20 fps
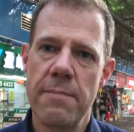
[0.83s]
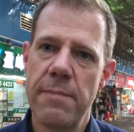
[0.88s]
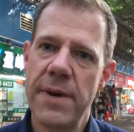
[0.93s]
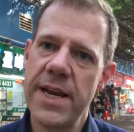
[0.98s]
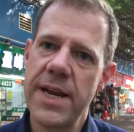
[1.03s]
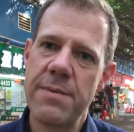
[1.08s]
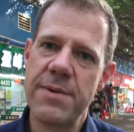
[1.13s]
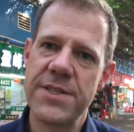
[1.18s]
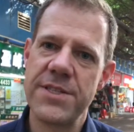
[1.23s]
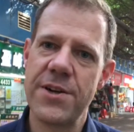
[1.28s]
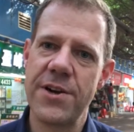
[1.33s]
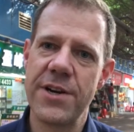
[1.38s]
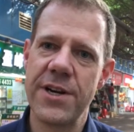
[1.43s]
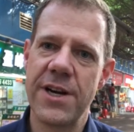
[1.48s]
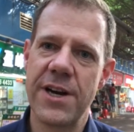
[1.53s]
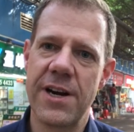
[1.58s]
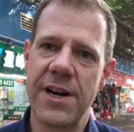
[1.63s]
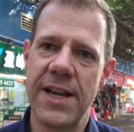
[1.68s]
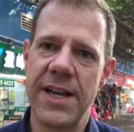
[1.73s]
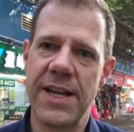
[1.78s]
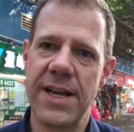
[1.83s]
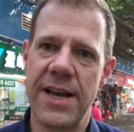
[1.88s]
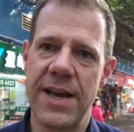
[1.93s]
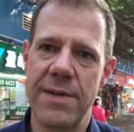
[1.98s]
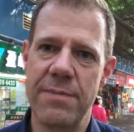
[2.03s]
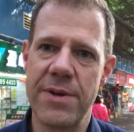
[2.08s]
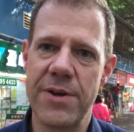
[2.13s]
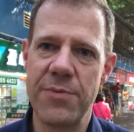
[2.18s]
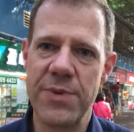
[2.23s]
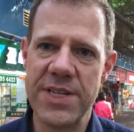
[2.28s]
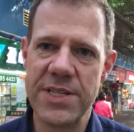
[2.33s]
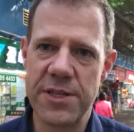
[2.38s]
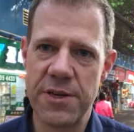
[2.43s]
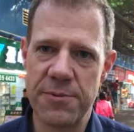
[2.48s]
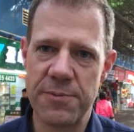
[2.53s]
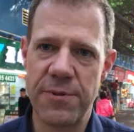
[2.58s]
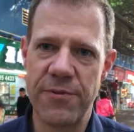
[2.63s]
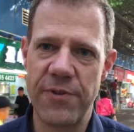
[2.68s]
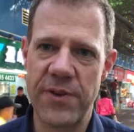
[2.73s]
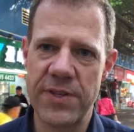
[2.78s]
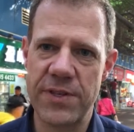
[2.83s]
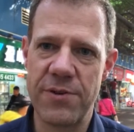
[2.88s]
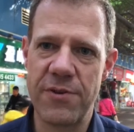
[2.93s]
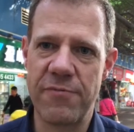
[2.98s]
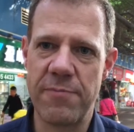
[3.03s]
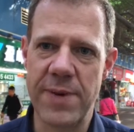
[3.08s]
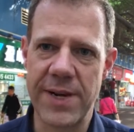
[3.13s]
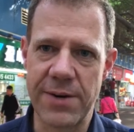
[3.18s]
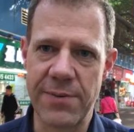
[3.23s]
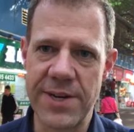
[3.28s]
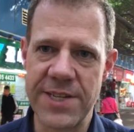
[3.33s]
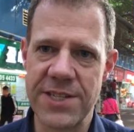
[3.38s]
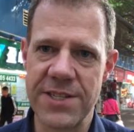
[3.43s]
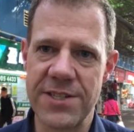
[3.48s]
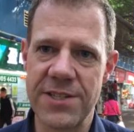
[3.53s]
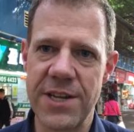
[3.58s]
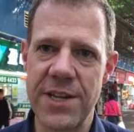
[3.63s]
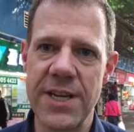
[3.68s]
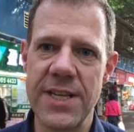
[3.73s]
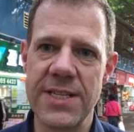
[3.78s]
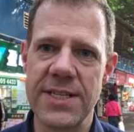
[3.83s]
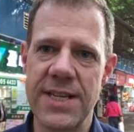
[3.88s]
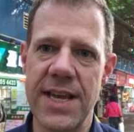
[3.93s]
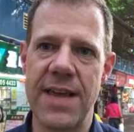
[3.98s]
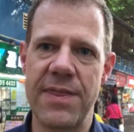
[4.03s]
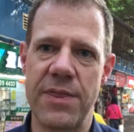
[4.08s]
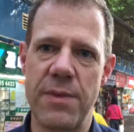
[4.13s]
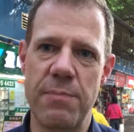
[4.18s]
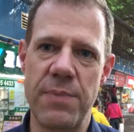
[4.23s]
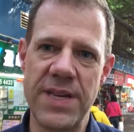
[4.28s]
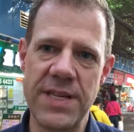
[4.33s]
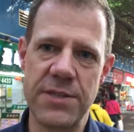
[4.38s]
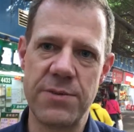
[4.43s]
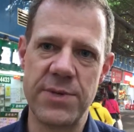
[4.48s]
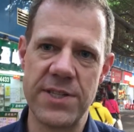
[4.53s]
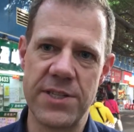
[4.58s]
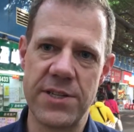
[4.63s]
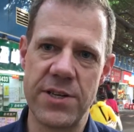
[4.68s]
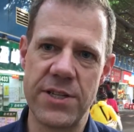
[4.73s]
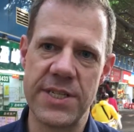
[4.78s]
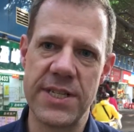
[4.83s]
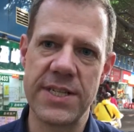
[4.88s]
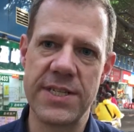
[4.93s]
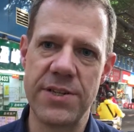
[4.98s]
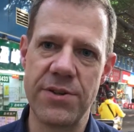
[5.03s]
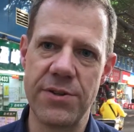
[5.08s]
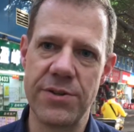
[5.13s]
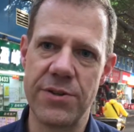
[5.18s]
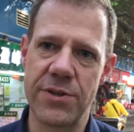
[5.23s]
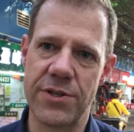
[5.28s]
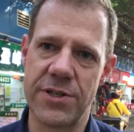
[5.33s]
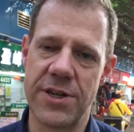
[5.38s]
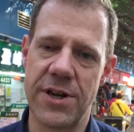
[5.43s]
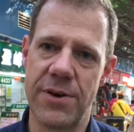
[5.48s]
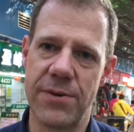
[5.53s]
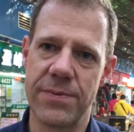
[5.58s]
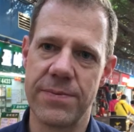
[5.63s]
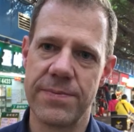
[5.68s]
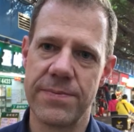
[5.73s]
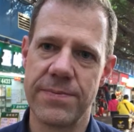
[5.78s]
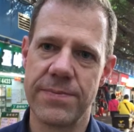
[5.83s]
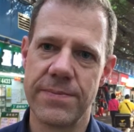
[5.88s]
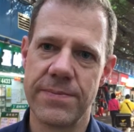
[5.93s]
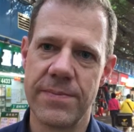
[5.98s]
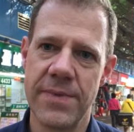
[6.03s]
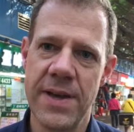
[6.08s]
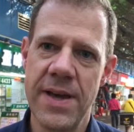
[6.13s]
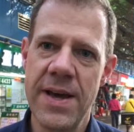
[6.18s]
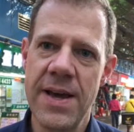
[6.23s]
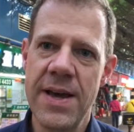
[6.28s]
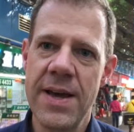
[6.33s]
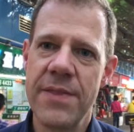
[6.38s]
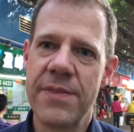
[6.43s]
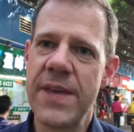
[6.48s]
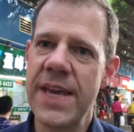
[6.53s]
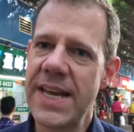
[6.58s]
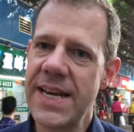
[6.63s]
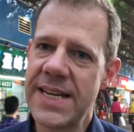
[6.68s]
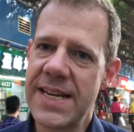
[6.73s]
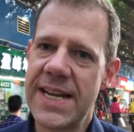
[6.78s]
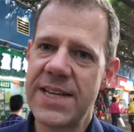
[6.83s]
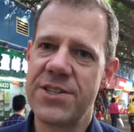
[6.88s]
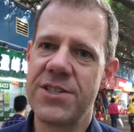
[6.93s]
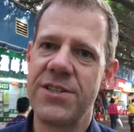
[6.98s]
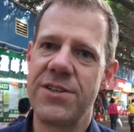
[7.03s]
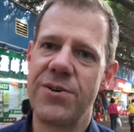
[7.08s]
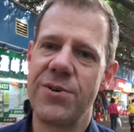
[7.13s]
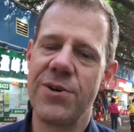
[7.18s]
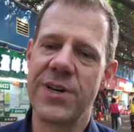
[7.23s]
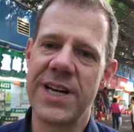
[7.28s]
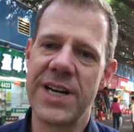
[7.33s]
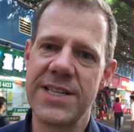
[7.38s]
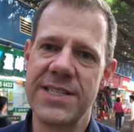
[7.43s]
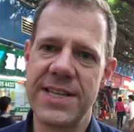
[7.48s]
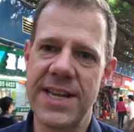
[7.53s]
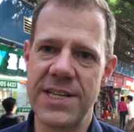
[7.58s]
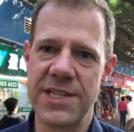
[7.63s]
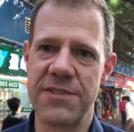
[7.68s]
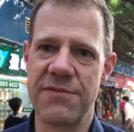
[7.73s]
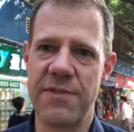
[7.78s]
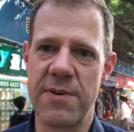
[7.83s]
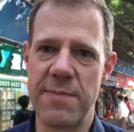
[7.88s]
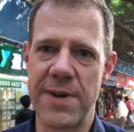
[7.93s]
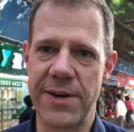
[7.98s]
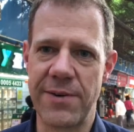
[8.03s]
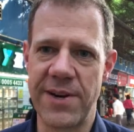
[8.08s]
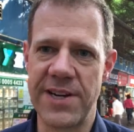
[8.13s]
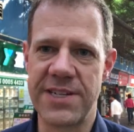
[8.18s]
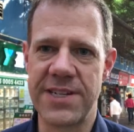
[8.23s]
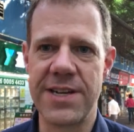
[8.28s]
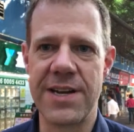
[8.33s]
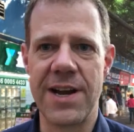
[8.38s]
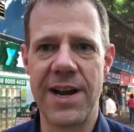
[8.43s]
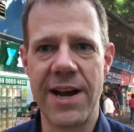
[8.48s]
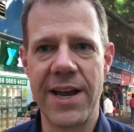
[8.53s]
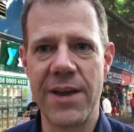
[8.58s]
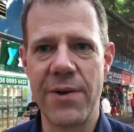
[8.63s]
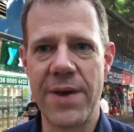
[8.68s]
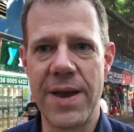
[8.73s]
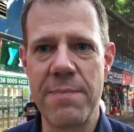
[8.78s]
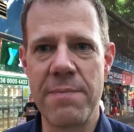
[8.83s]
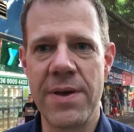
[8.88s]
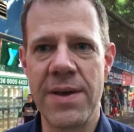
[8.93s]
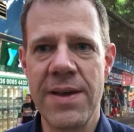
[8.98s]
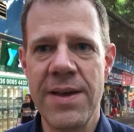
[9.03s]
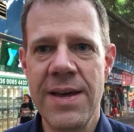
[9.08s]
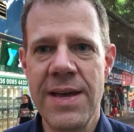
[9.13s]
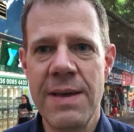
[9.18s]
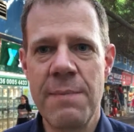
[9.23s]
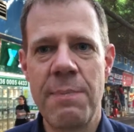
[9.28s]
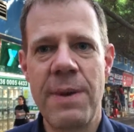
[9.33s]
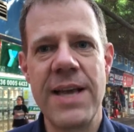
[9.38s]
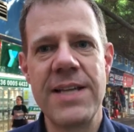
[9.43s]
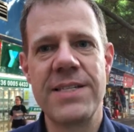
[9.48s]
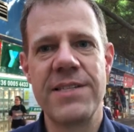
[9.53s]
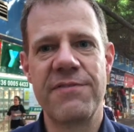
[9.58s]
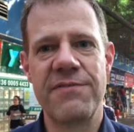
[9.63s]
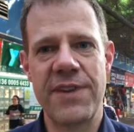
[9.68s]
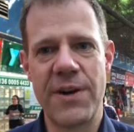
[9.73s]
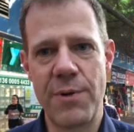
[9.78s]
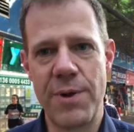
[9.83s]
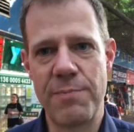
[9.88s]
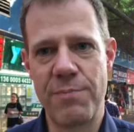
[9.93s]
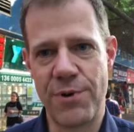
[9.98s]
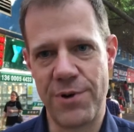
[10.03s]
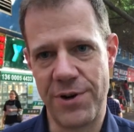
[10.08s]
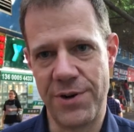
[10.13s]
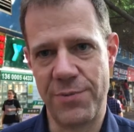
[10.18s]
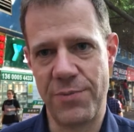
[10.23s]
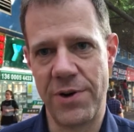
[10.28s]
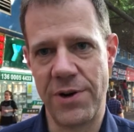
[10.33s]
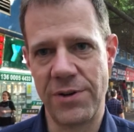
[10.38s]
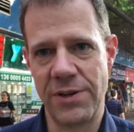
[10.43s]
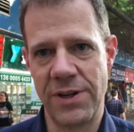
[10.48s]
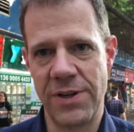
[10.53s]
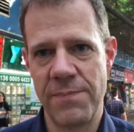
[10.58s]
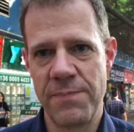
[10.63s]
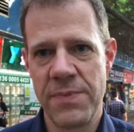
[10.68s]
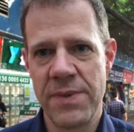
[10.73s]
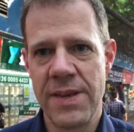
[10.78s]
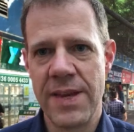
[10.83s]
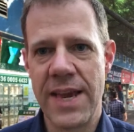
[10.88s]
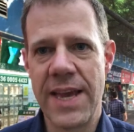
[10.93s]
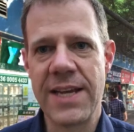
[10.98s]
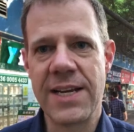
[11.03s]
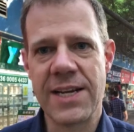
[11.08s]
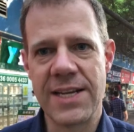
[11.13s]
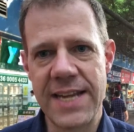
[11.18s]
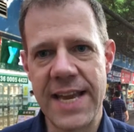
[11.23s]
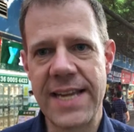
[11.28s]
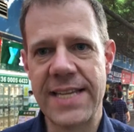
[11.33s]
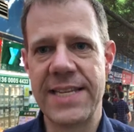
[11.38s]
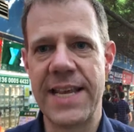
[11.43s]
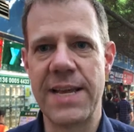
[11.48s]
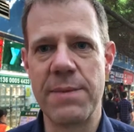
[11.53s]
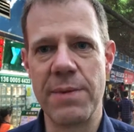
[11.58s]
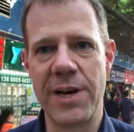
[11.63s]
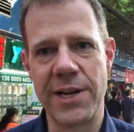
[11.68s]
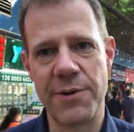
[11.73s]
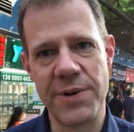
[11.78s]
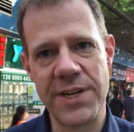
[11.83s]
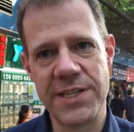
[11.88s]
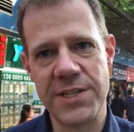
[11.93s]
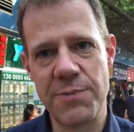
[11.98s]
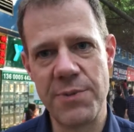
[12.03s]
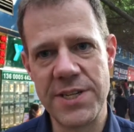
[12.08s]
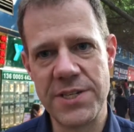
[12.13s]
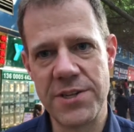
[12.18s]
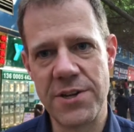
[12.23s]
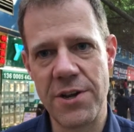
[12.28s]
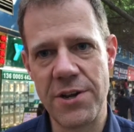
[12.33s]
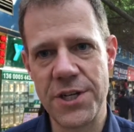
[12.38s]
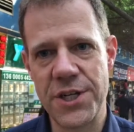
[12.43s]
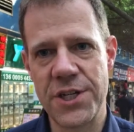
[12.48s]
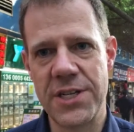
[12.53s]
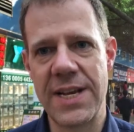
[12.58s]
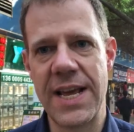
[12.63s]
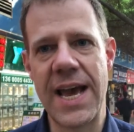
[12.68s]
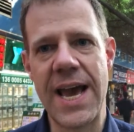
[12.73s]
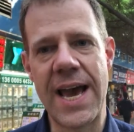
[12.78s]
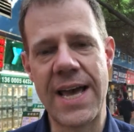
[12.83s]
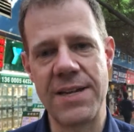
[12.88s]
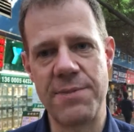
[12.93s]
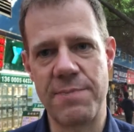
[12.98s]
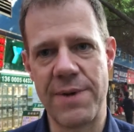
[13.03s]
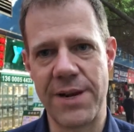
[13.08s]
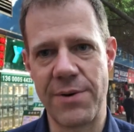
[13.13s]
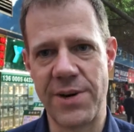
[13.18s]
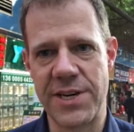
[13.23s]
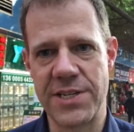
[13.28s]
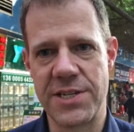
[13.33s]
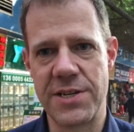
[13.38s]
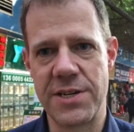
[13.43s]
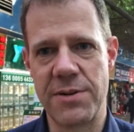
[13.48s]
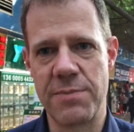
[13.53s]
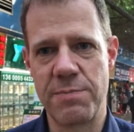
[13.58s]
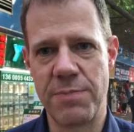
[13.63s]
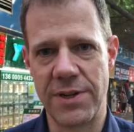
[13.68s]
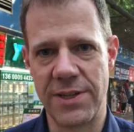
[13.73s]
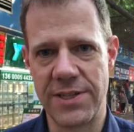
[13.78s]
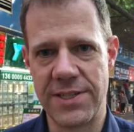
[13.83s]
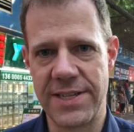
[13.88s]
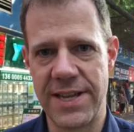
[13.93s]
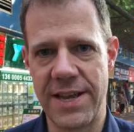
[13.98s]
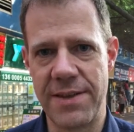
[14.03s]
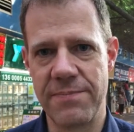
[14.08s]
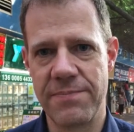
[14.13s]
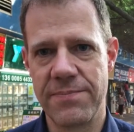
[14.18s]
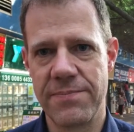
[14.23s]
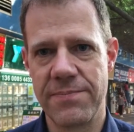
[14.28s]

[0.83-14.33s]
My name is Jorgen Carling. I'm a research professor of migration studies at the Peace Research Institute Oslo. The International Organization for Migration, IOM, plays a very important role in connecting migration research and migration policy.